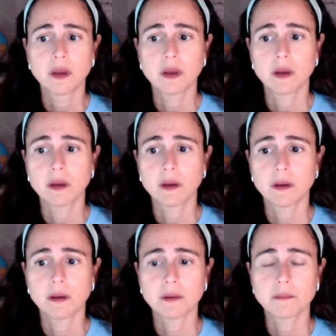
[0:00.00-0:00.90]

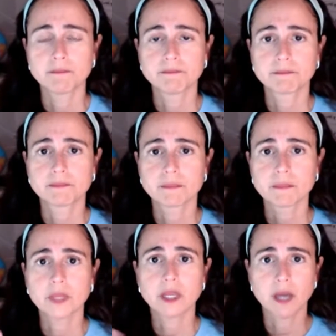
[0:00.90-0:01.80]
um,
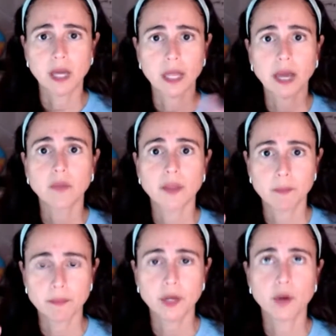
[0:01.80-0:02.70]
allow
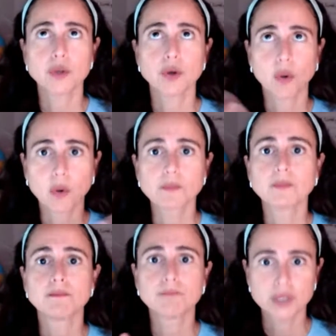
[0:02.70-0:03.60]
that, your
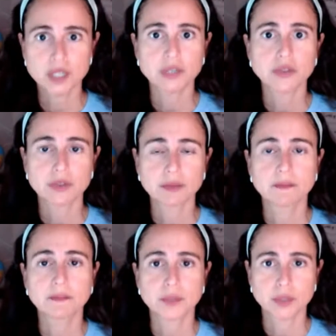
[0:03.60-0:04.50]
own
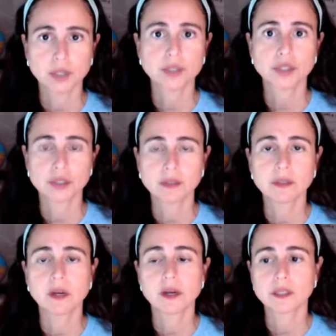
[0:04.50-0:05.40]
progesterone
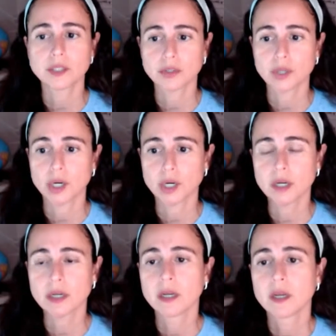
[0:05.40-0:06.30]
production to
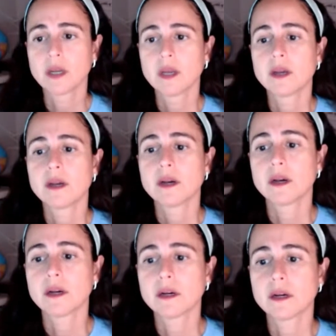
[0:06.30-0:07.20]
occur.
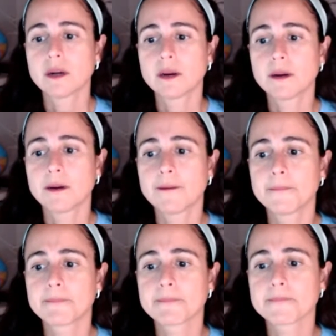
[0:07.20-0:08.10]

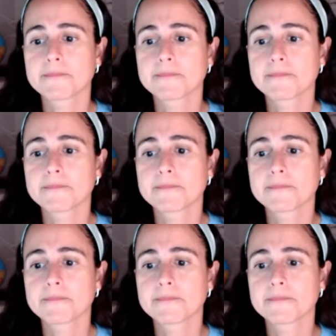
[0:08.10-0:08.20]
Um,